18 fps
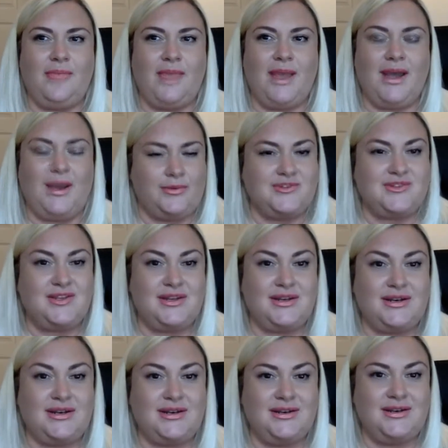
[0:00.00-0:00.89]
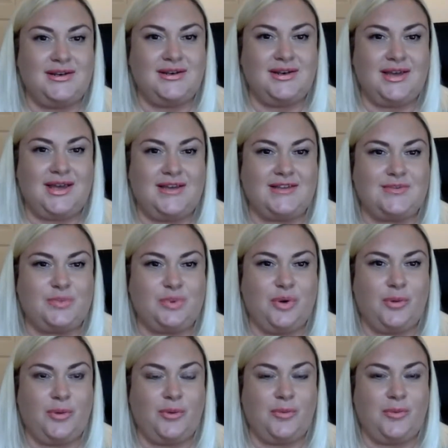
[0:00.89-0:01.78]
Amazon is
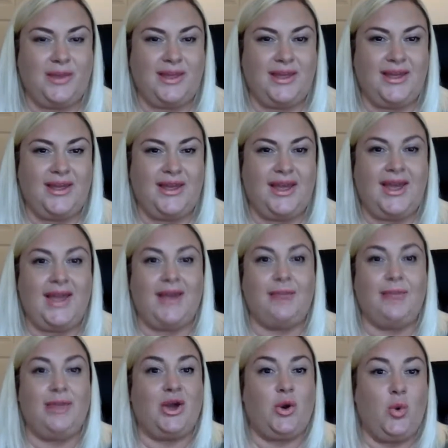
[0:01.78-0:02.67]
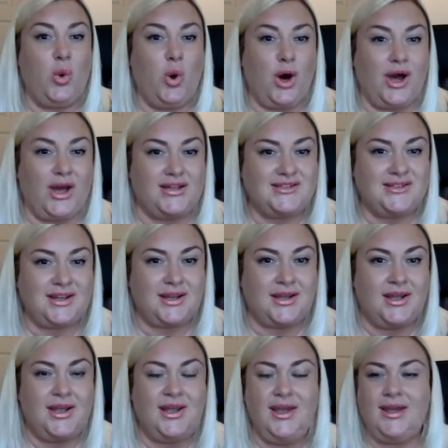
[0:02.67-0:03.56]
probably getting a bit
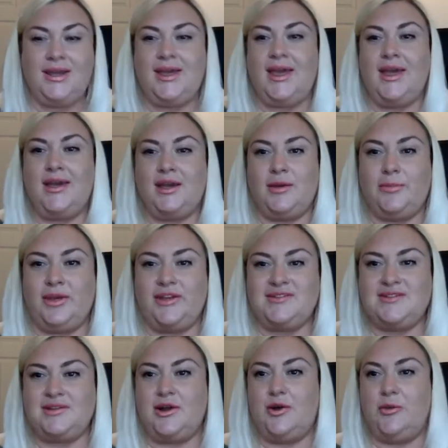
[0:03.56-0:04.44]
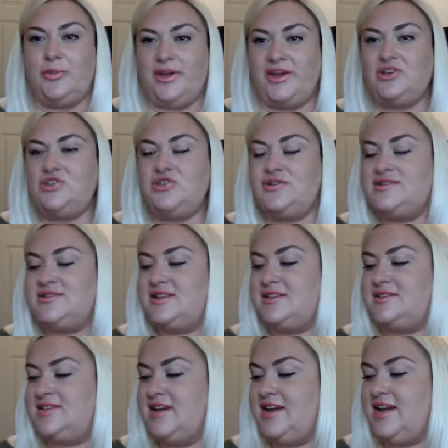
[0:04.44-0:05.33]
quieter, getting a bit slower? It'd be
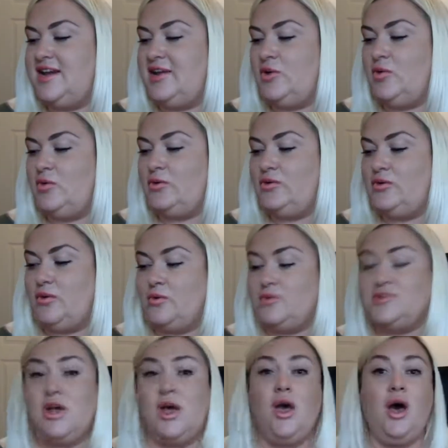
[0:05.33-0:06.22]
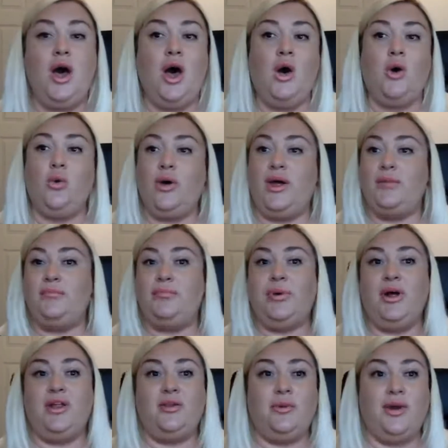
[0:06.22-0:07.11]
interesting to hear your thoughts. Oh,
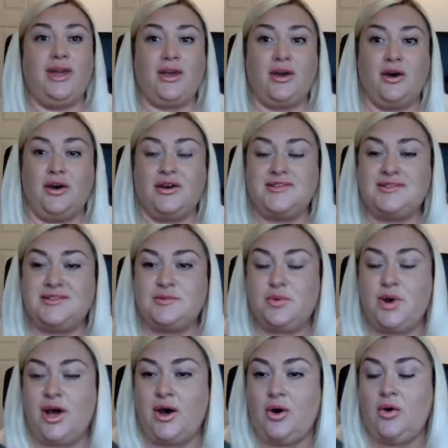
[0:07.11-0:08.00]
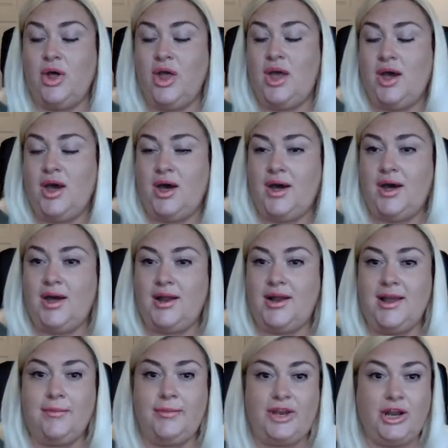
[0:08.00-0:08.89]
and by the way, guys, as well,
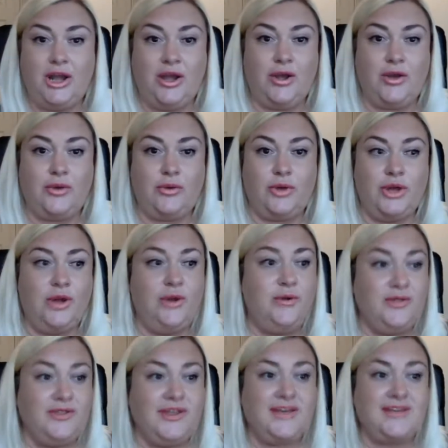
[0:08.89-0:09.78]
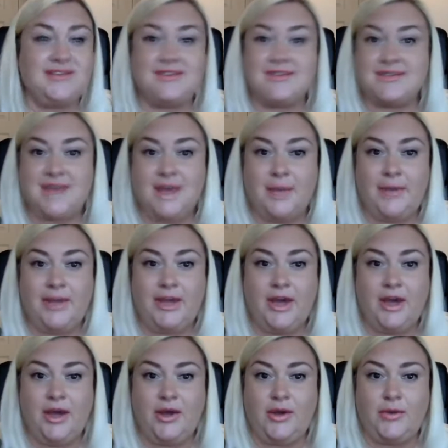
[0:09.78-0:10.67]
let me know who thinks it's
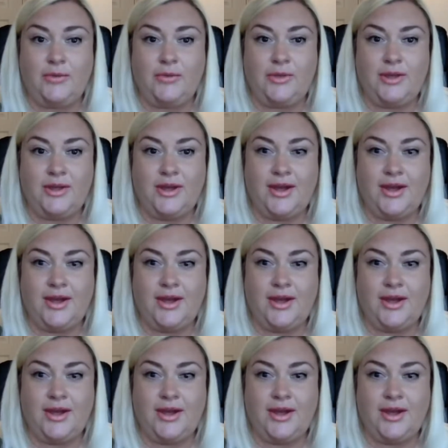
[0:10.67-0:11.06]
coming home.